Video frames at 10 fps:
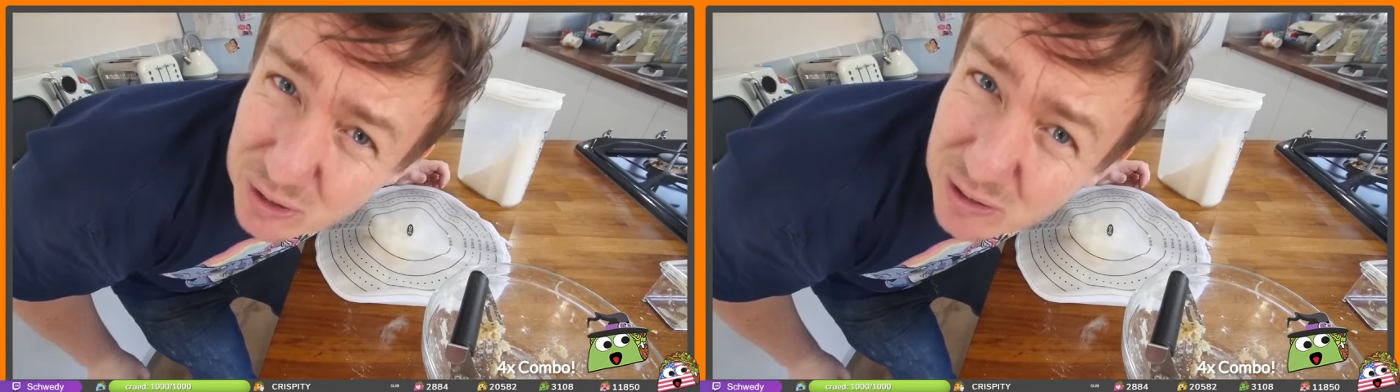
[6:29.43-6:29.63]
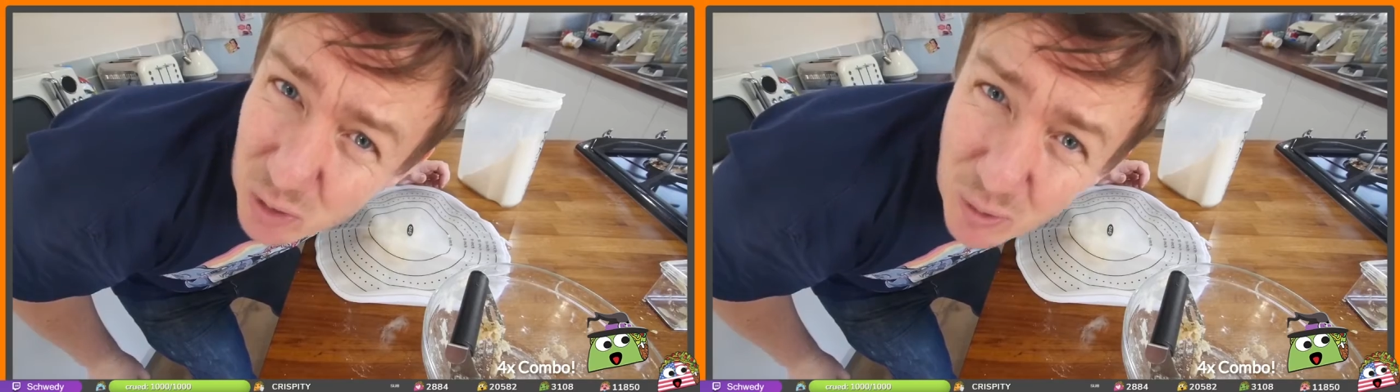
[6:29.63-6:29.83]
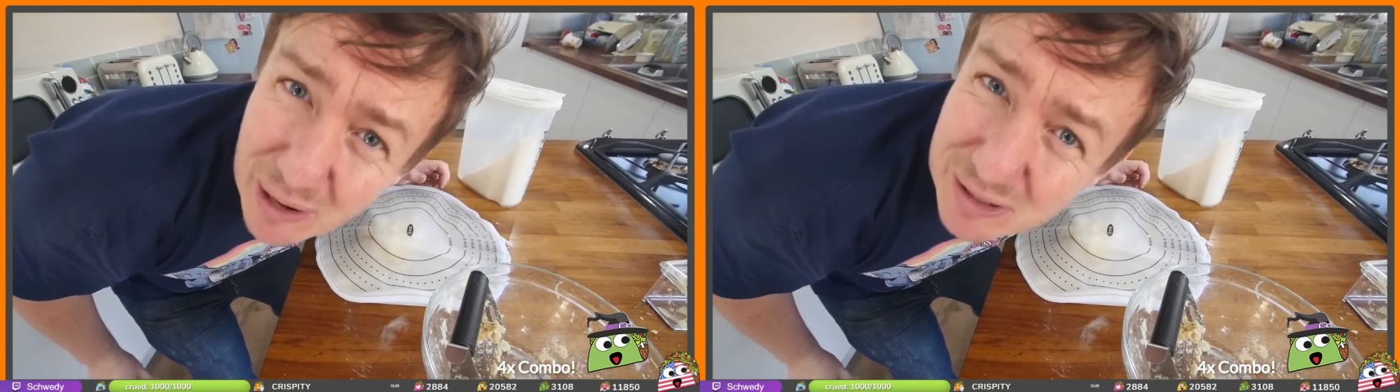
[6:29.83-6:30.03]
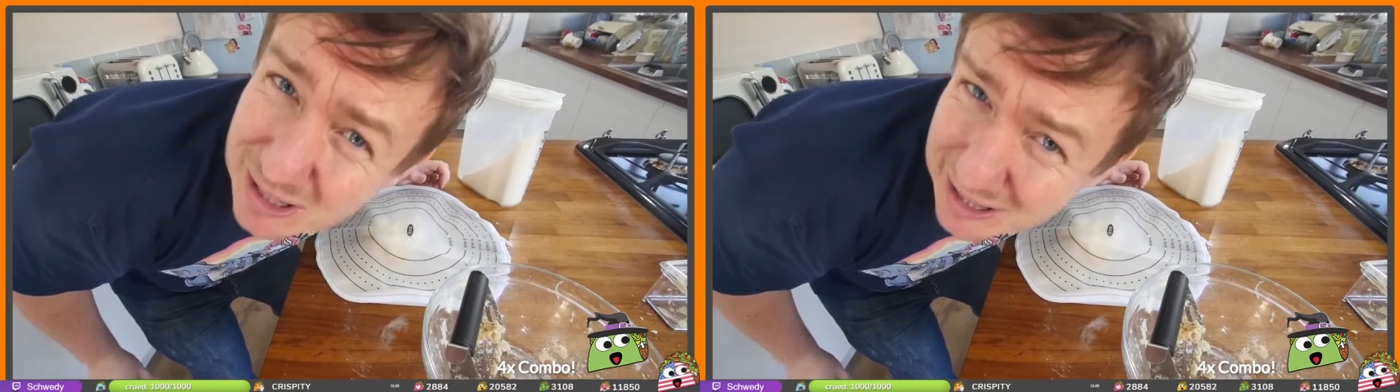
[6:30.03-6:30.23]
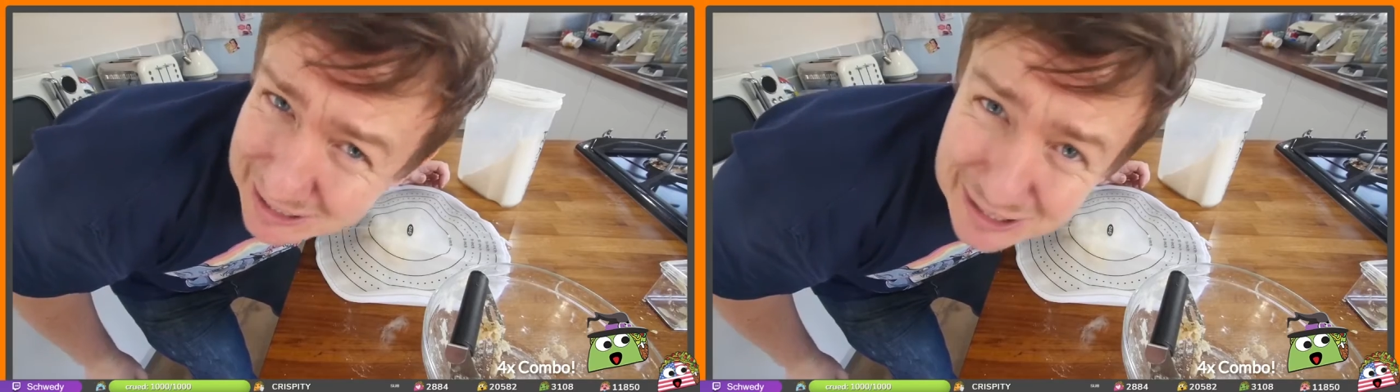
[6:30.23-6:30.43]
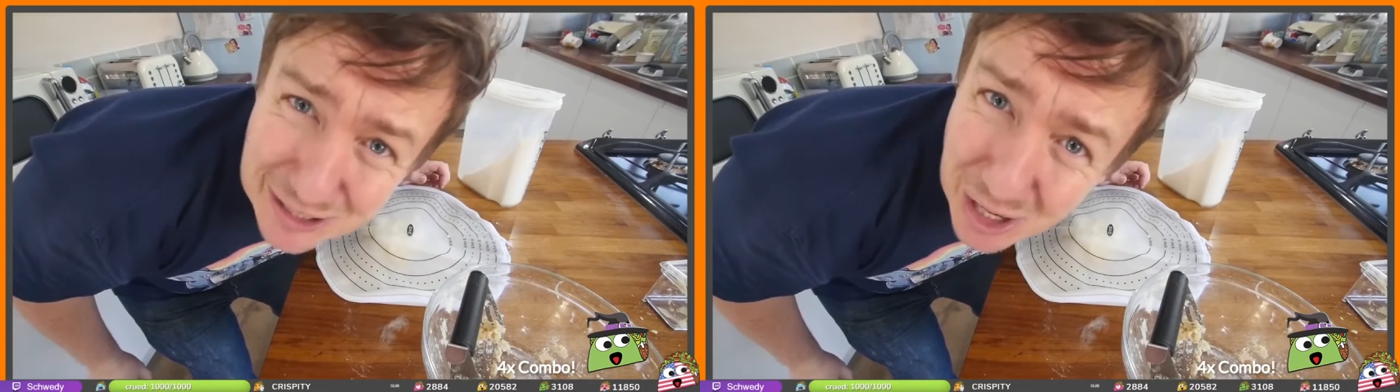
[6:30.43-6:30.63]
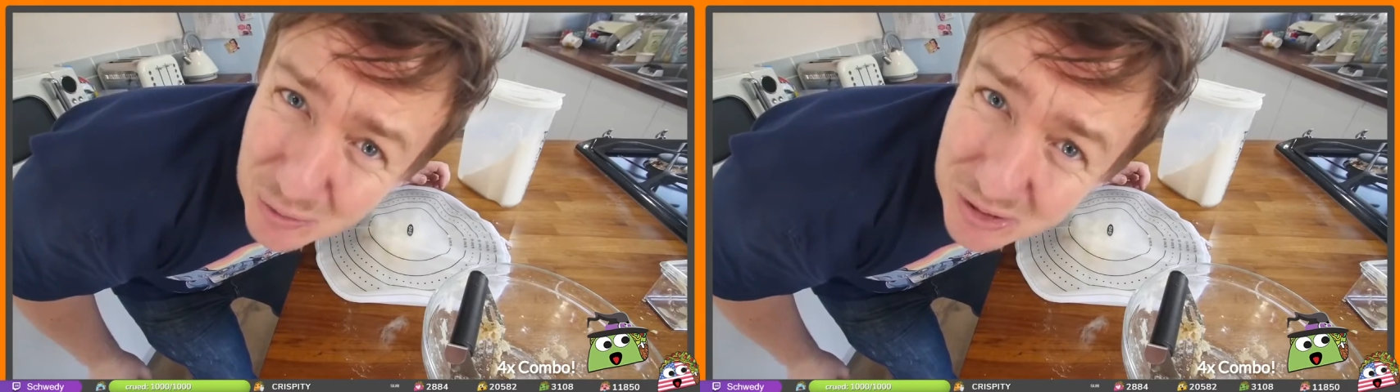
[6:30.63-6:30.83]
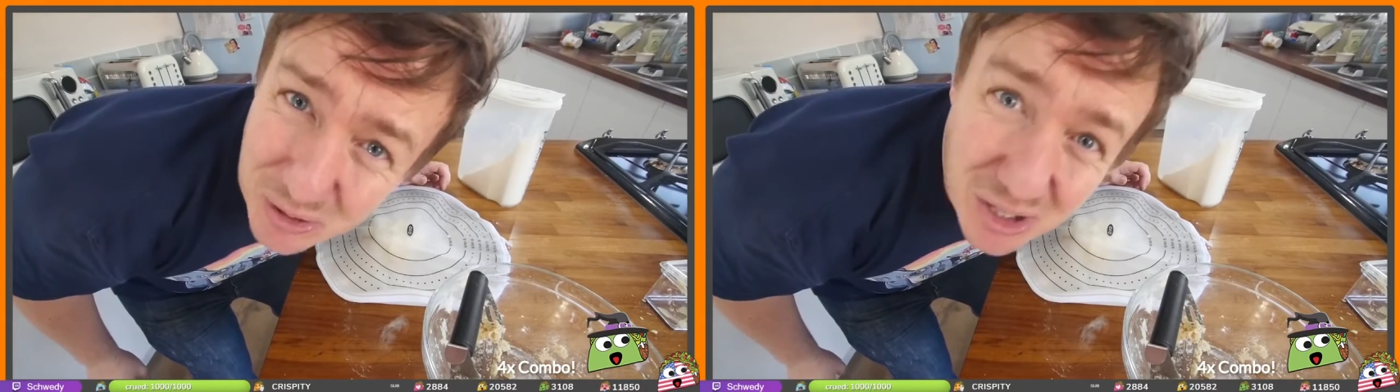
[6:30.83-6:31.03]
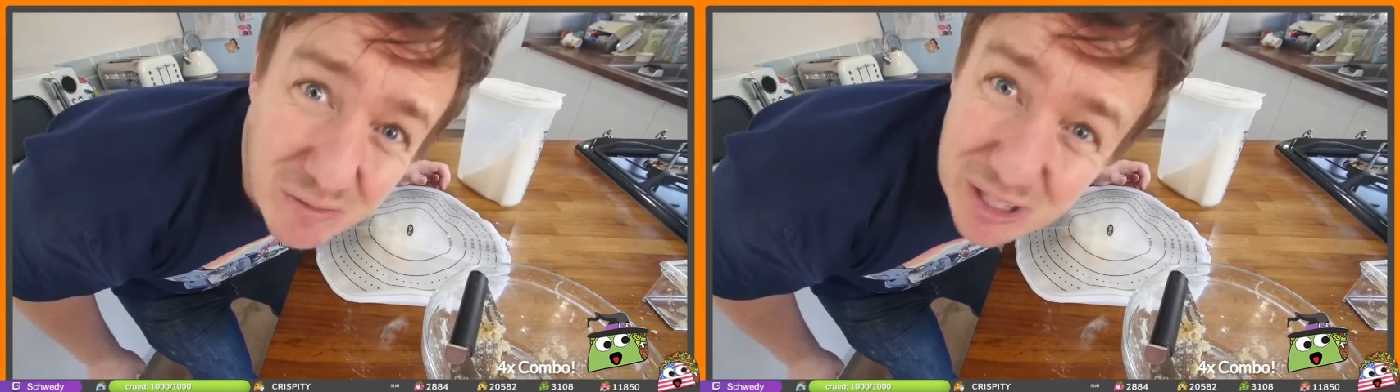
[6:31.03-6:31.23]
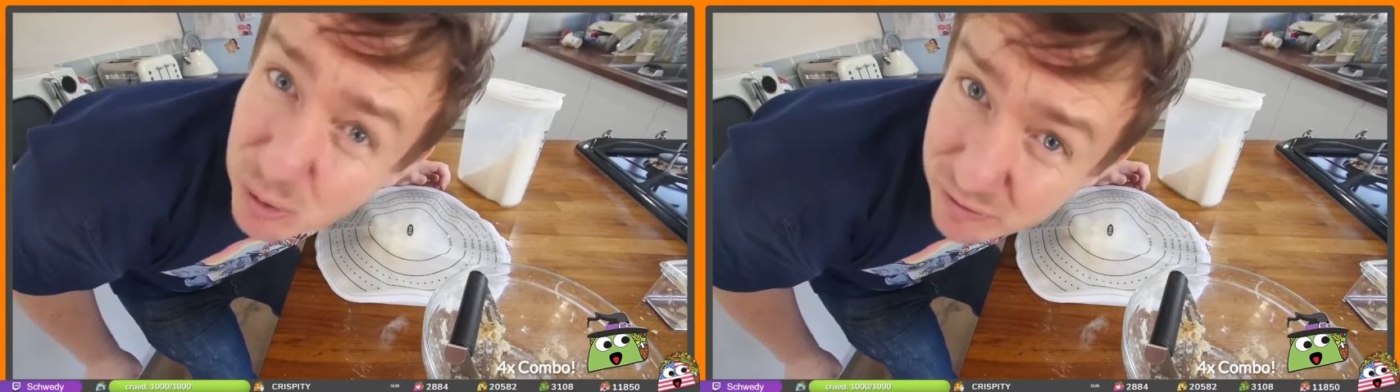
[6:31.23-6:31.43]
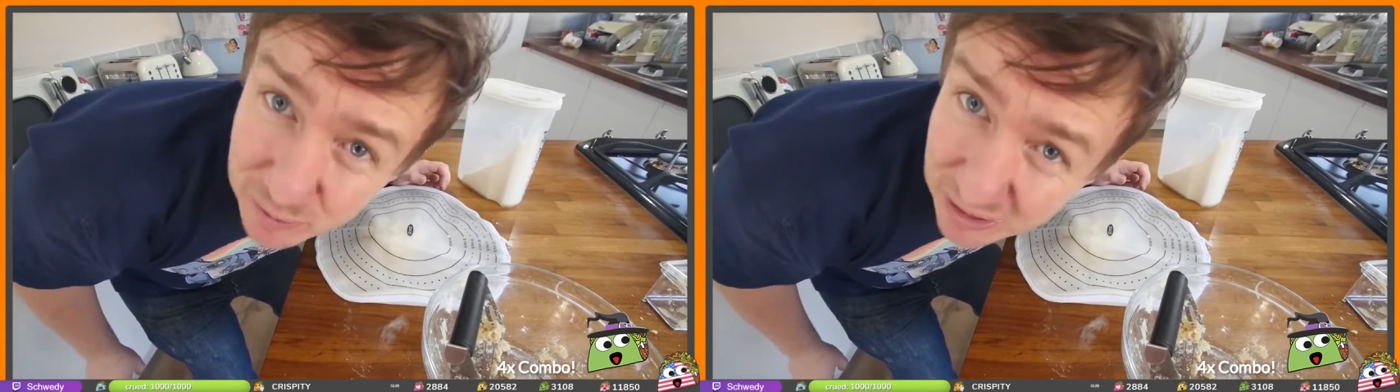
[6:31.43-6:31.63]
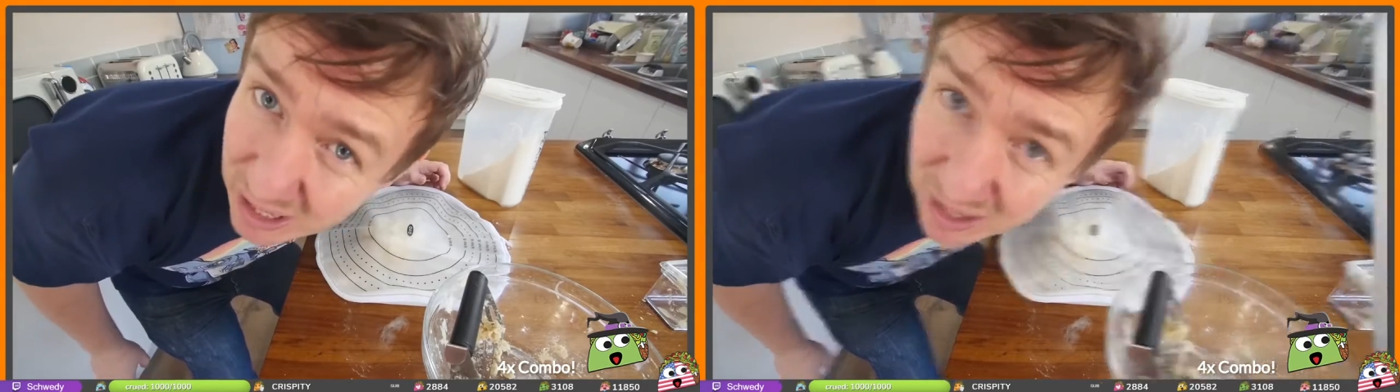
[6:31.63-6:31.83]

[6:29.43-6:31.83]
so I could roll it out to the thickness that I want. Not that I'm really bothered about